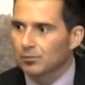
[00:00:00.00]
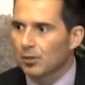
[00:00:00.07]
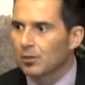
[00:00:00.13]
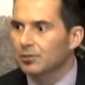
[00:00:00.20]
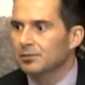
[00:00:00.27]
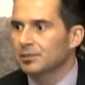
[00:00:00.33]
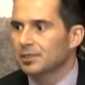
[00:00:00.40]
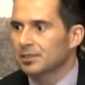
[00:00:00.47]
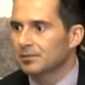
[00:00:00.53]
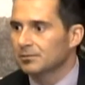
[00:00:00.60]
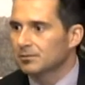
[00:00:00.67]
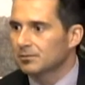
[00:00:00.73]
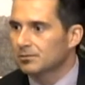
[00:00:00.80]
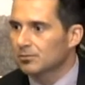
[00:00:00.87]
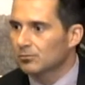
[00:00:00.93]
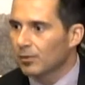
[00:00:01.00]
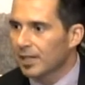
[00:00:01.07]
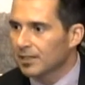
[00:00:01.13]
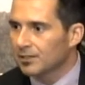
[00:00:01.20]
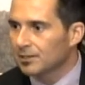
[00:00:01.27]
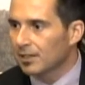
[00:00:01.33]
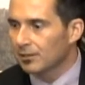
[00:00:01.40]
locally, right
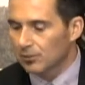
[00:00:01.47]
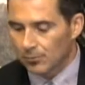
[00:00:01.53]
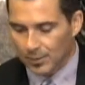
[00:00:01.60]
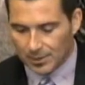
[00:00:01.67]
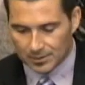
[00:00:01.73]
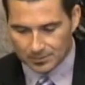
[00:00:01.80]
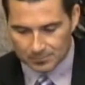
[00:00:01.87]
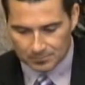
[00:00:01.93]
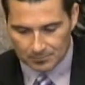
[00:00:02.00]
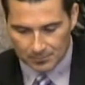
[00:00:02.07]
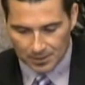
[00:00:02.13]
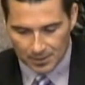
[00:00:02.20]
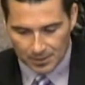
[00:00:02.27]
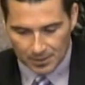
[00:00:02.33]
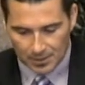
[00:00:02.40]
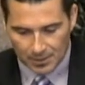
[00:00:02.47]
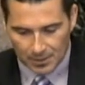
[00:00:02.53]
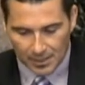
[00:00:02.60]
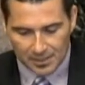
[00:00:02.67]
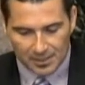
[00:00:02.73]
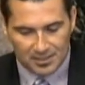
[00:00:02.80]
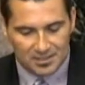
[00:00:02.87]
in Delaware,
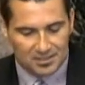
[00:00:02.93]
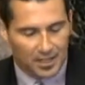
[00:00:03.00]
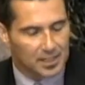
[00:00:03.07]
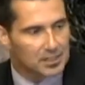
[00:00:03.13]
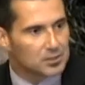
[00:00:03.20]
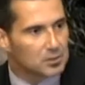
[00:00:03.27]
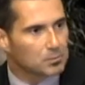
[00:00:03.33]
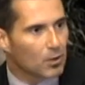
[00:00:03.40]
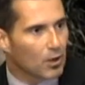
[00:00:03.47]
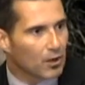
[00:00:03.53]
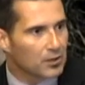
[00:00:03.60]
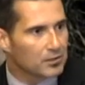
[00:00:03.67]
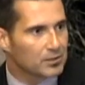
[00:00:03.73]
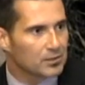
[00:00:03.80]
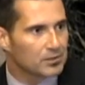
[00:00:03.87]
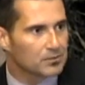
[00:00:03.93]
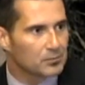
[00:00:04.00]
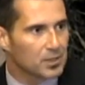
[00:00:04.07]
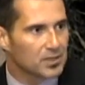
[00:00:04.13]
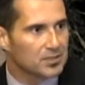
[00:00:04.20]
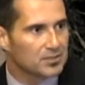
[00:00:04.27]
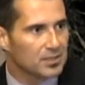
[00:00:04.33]
and excited to partner with
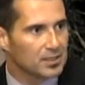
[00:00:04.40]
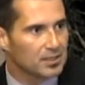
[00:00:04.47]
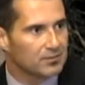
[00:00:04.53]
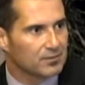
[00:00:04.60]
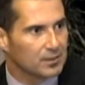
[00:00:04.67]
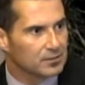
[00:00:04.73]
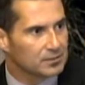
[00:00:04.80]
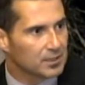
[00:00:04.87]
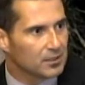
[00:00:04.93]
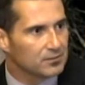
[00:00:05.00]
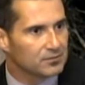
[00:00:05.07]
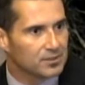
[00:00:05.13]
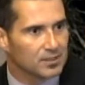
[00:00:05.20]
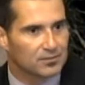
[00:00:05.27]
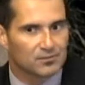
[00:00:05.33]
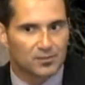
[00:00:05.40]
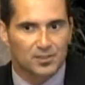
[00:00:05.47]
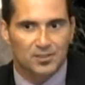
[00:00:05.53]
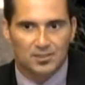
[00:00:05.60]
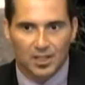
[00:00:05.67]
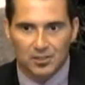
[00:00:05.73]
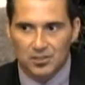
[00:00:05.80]
the city of Philadelphia for
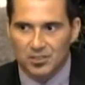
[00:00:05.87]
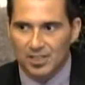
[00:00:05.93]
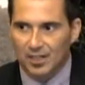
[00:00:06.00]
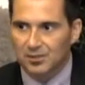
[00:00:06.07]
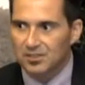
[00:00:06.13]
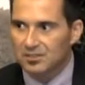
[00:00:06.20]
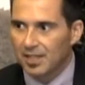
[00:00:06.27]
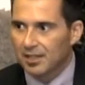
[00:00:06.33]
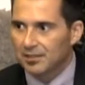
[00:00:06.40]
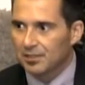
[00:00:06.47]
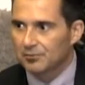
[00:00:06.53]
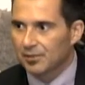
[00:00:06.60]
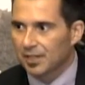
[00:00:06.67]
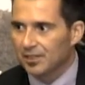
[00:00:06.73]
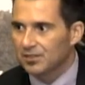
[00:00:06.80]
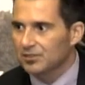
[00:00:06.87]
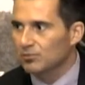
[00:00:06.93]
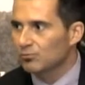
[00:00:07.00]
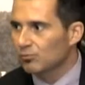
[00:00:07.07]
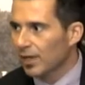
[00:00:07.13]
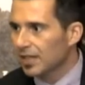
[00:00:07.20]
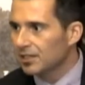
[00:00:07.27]
such an outstanding race
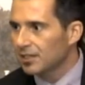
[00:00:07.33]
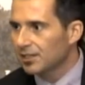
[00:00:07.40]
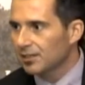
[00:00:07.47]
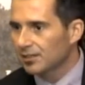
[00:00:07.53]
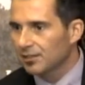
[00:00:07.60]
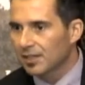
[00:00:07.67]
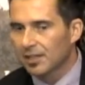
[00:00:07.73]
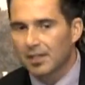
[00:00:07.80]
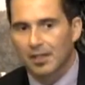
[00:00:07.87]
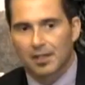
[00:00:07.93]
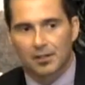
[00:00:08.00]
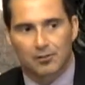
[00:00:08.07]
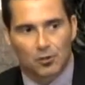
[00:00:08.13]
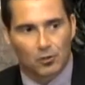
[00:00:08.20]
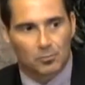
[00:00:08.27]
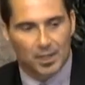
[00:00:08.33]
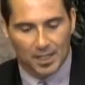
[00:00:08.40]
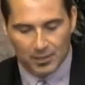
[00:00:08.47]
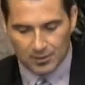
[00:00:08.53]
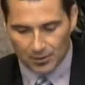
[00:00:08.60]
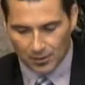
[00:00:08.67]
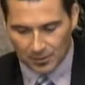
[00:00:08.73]
right here in our own
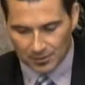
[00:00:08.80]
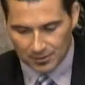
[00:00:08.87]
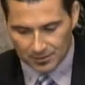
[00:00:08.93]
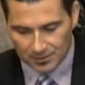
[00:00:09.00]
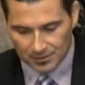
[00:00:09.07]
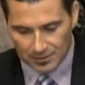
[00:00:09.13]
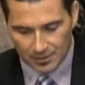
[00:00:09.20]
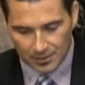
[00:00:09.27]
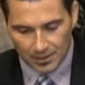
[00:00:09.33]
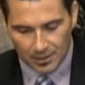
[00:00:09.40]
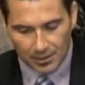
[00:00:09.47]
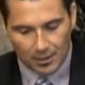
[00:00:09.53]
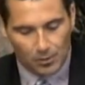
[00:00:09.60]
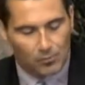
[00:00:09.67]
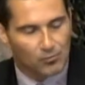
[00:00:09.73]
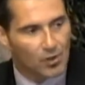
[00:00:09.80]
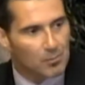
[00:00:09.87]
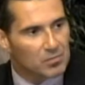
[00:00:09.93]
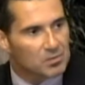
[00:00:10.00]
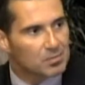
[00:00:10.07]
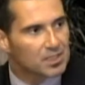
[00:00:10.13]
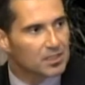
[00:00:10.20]
backyard. From
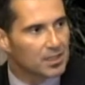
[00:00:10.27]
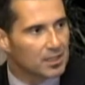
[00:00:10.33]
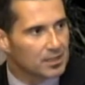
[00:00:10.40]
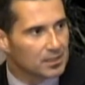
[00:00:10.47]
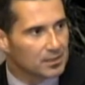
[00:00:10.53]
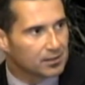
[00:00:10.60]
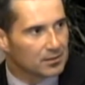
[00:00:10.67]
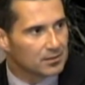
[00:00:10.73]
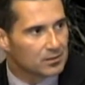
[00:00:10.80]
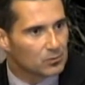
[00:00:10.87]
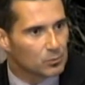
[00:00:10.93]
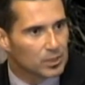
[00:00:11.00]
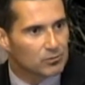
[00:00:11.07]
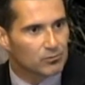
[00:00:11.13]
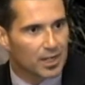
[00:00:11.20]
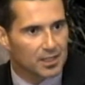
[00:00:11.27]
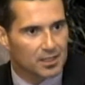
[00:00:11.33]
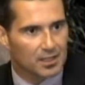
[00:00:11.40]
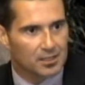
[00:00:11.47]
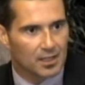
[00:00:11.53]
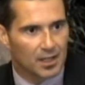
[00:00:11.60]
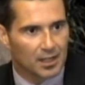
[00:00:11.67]
the beginning, we
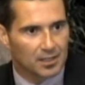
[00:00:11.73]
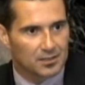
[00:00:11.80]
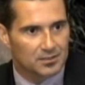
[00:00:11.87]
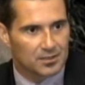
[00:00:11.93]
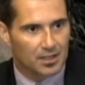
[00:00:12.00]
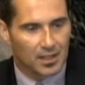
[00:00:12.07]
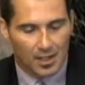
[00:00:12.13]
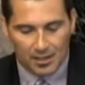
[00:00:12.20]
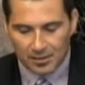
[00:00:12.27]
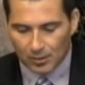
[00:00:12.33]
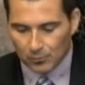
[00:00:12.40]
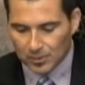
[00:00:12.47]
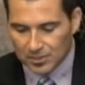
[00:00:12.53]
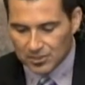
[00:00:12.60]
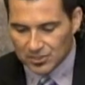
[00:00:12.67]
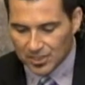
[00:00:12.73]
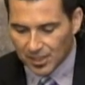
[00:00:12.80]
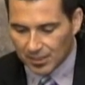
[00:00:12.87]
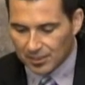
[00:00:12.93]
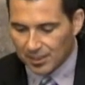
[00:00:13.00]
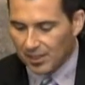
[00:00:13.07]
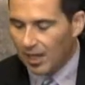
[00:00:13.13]
recognized that we
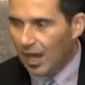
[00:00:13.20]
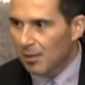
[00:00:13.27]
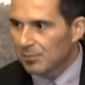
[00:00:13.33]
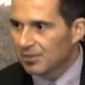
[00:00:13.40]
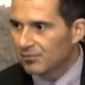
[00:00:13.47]
shared a common